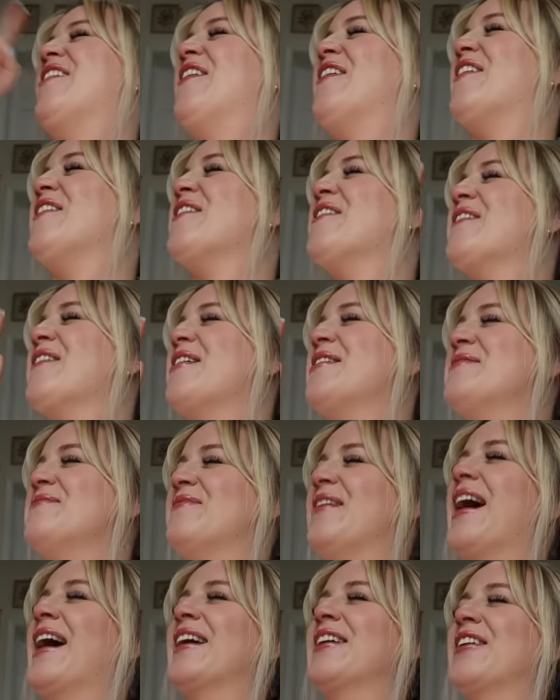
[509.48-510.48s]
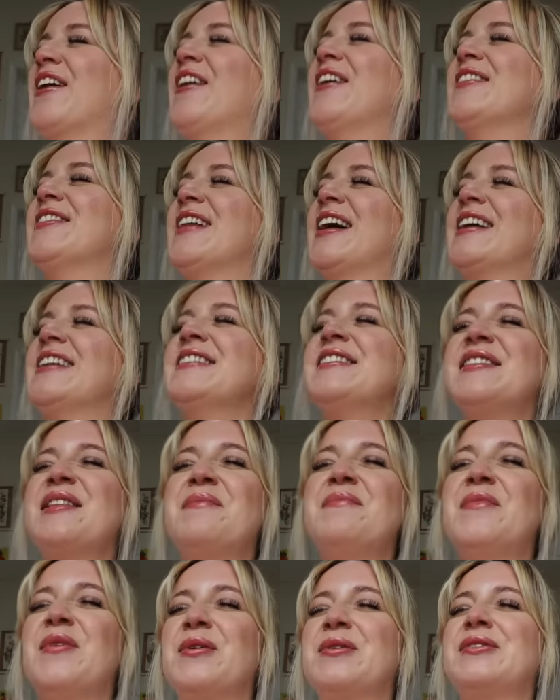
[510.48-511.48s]
oh my God, that is the
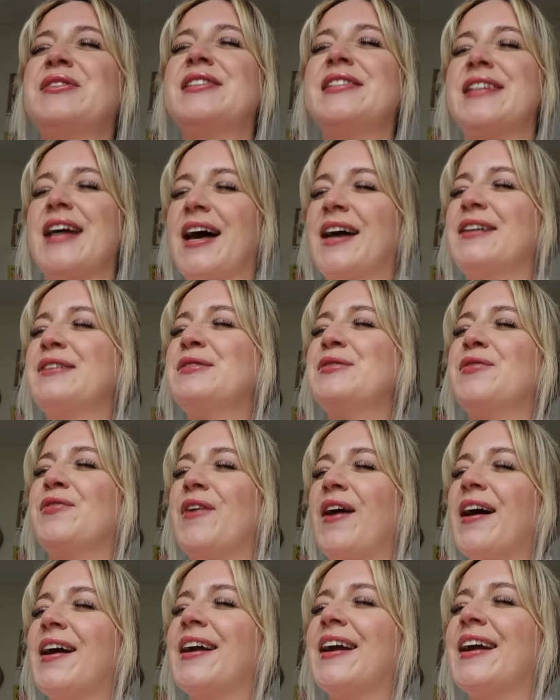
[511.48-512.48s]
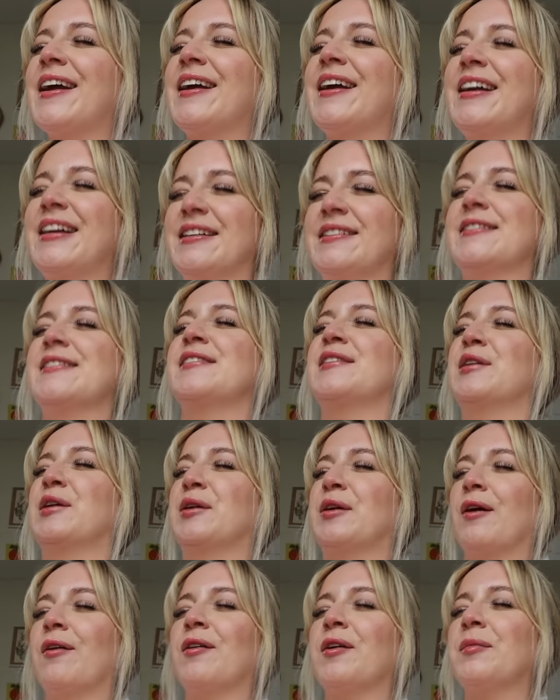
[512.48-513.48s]
most satisfying
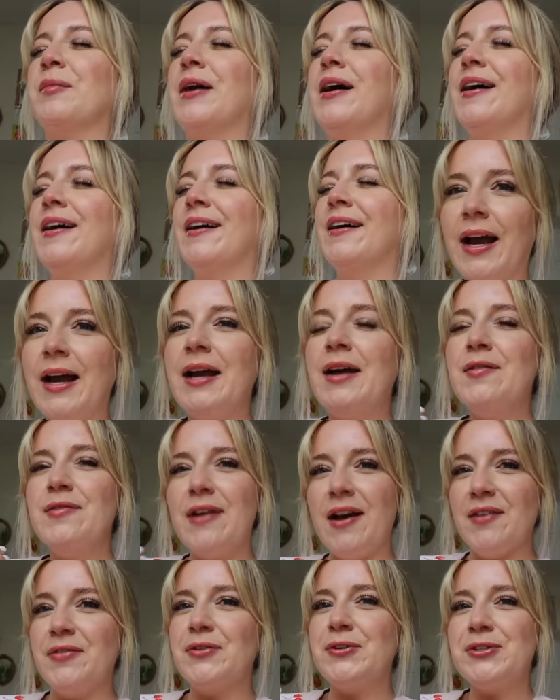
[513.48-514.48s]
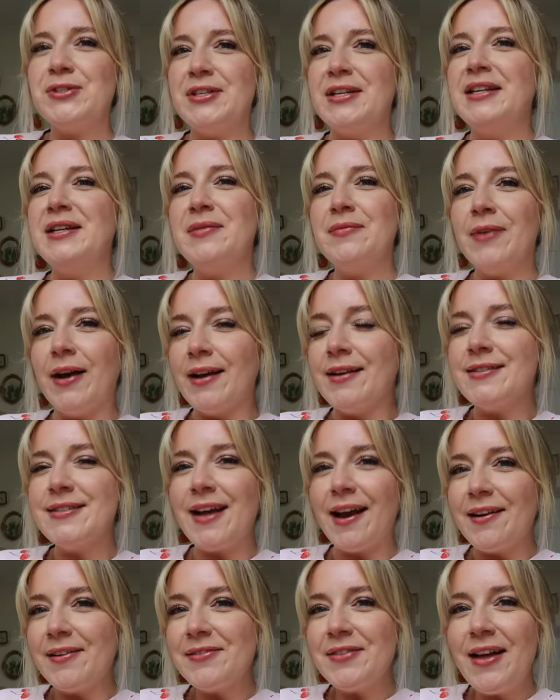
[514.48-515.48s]
instant karma I have ever seen in my
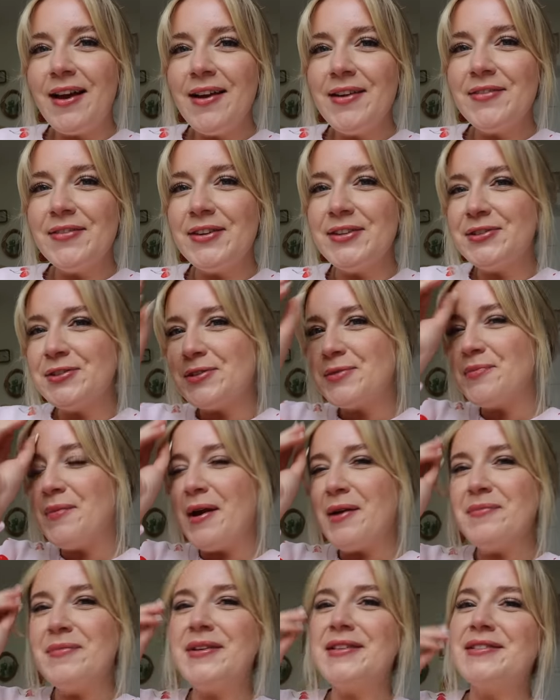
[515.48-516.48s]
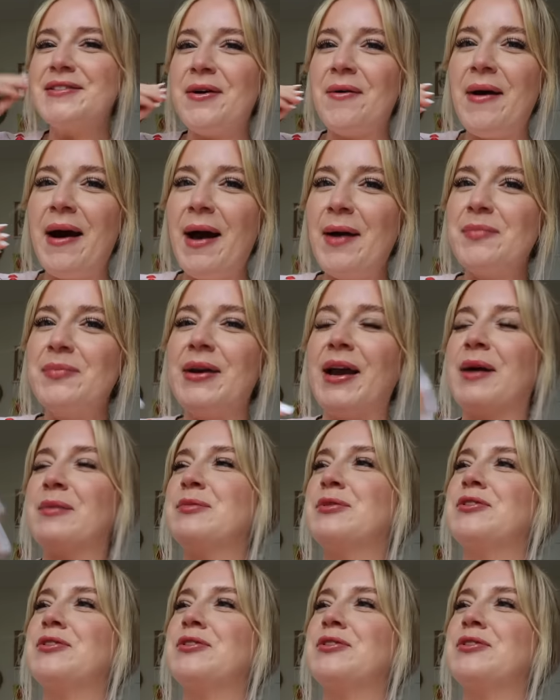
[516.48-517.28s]
entire life. It just made me so happy. I'm